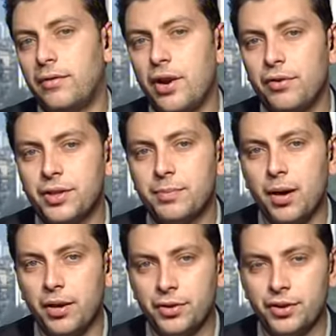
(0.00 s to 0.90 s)
various
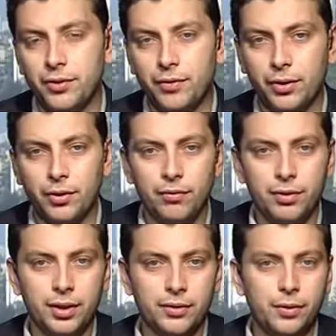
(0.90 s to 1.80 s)
parties of the
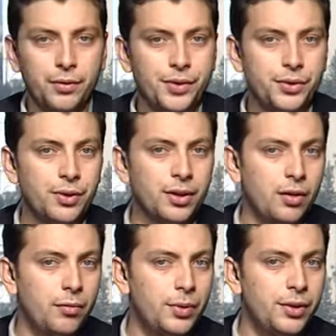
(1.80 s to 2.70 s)
conflict. For the Syrian
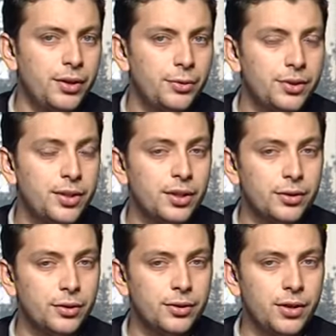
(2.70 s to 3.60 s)
government, the news did
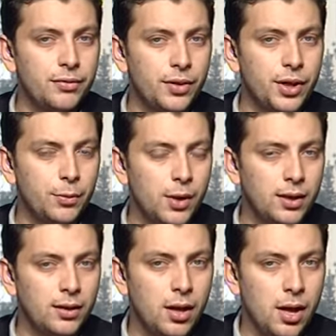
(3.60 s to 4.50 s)
not go down very
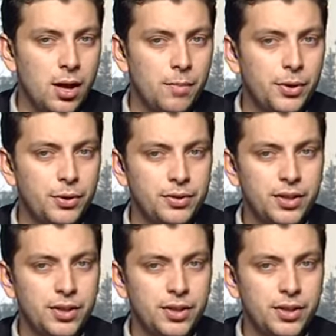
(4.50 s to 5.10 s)
well because